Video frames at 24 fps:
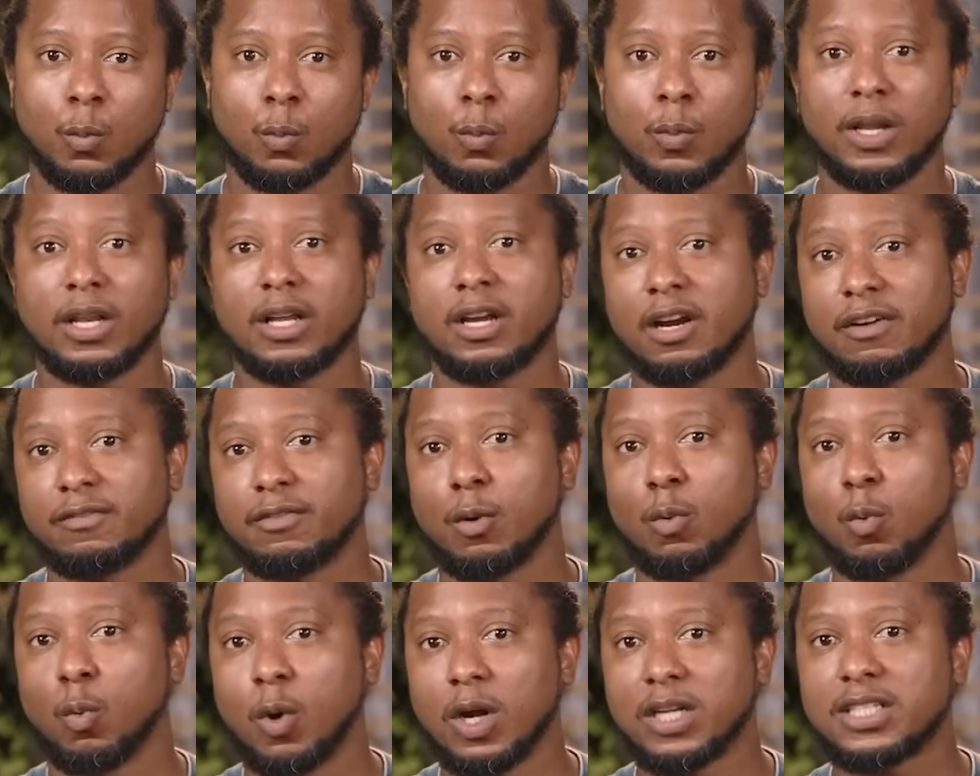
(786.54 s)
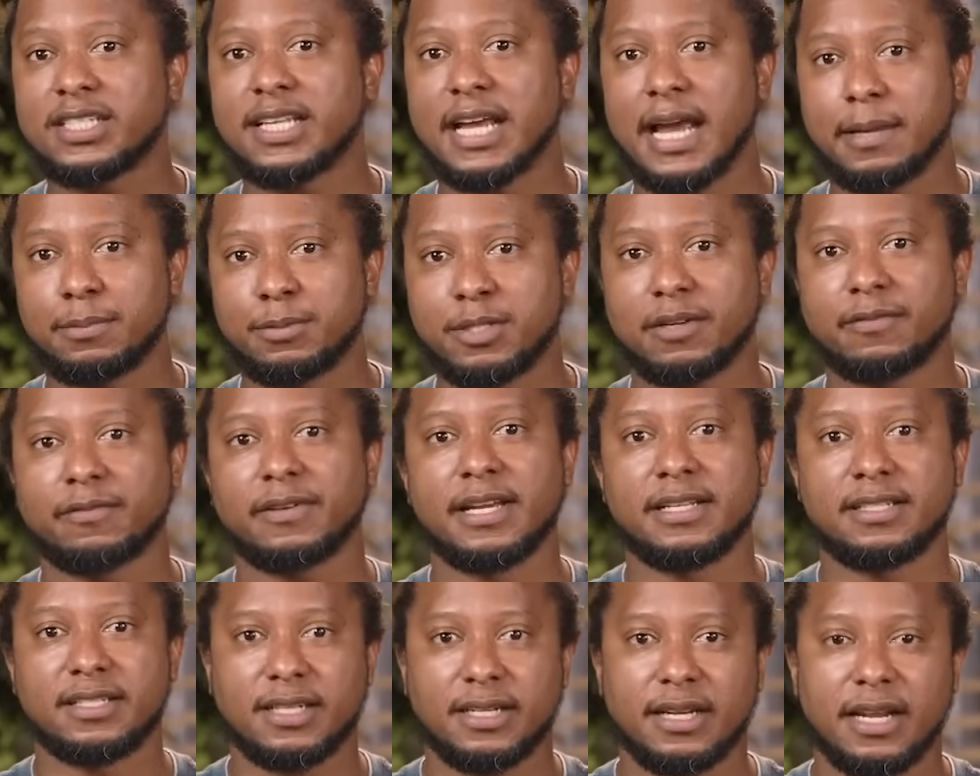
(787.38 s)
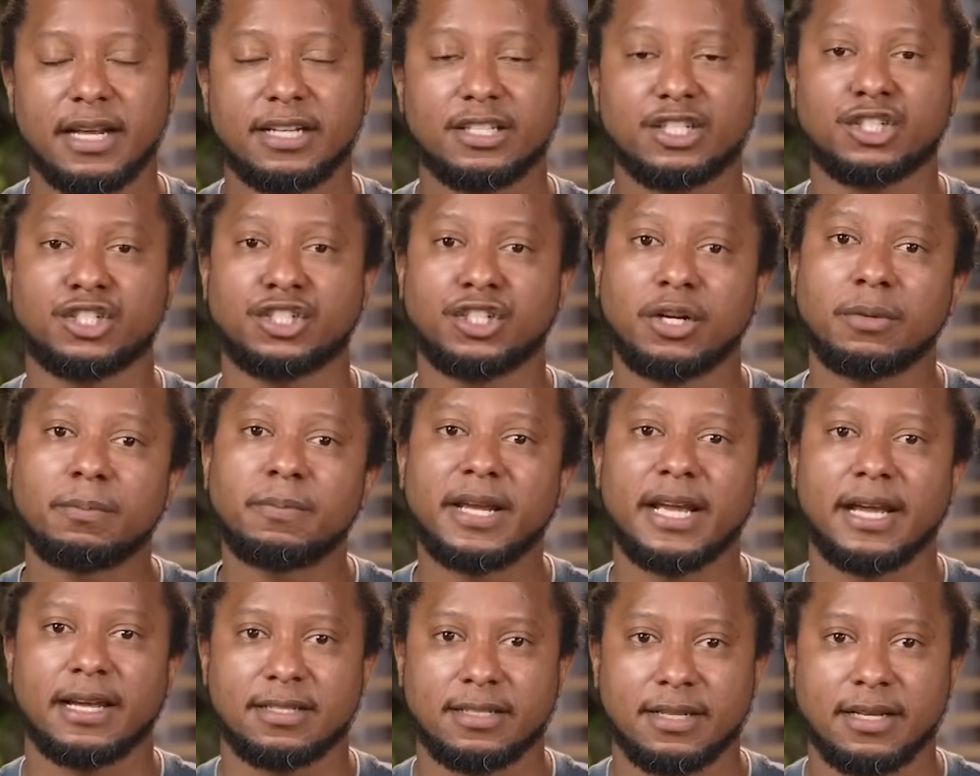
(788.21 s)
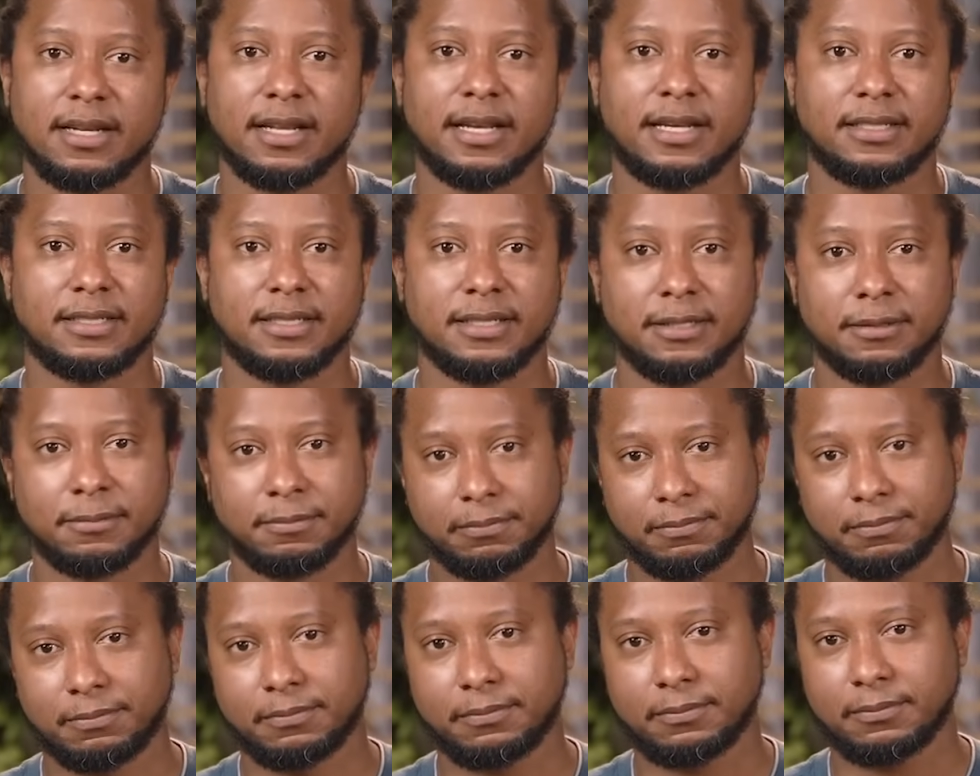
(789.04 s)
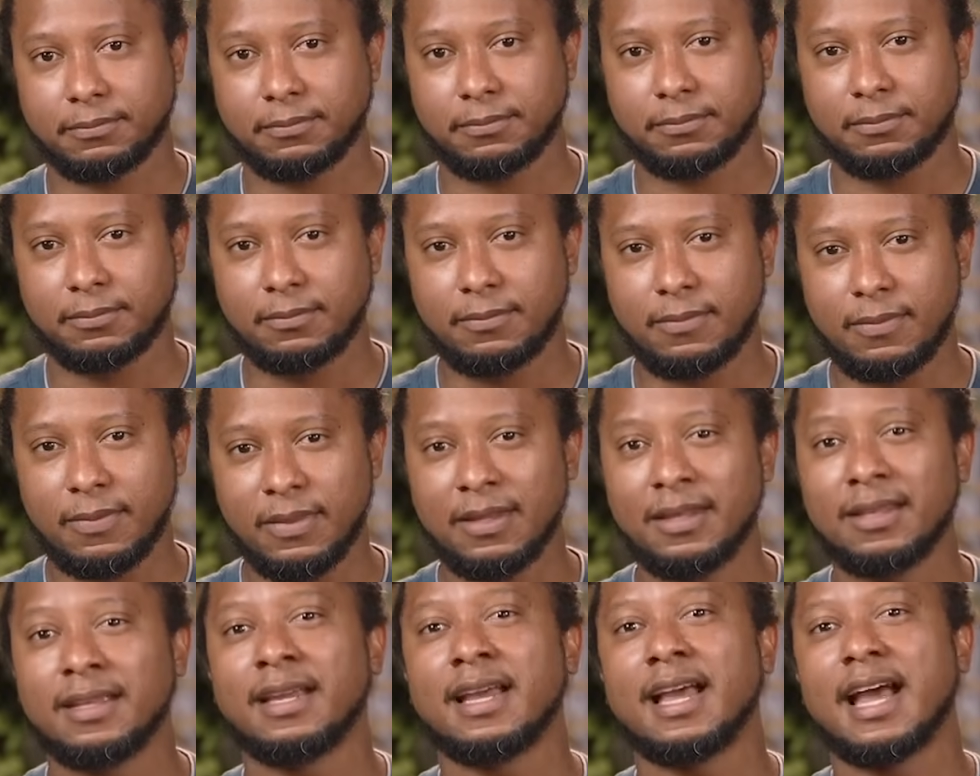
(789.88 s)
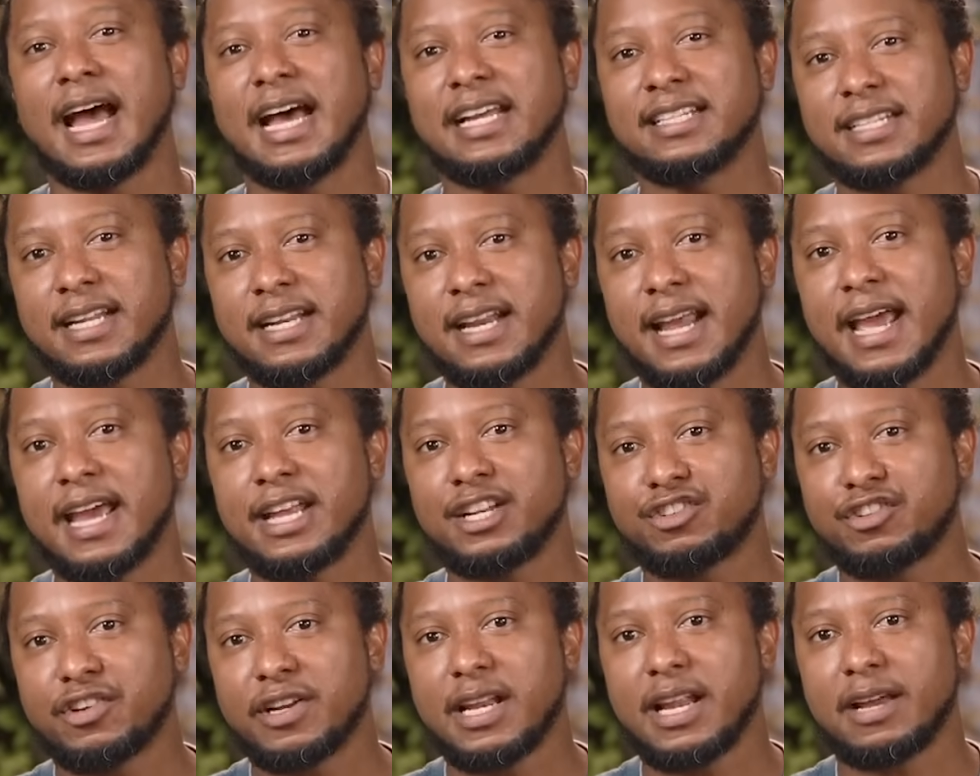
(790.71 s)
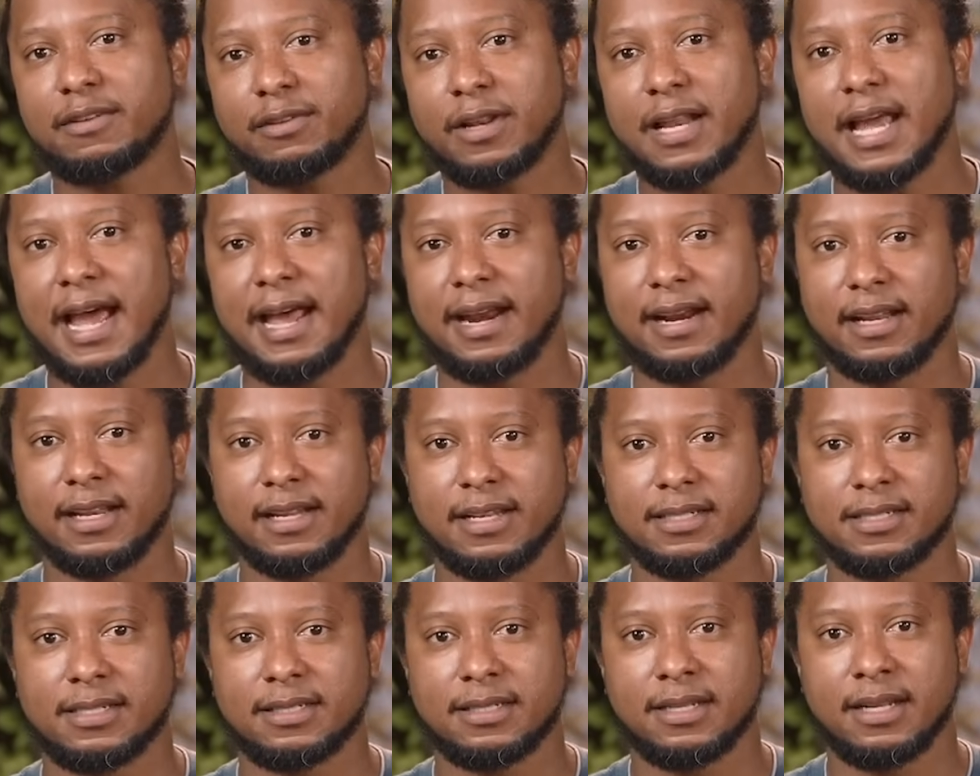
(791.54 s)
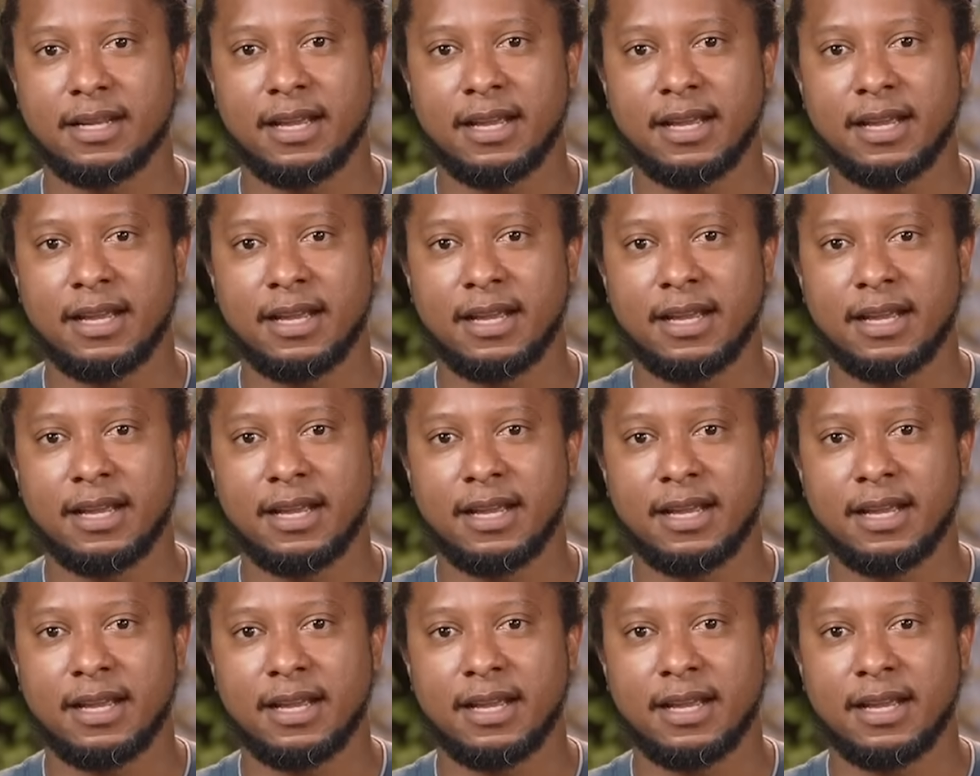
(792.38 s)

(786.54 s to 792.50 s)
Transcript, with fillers: we'll cover what types of incidents should be escalated. As an entry-level analyst,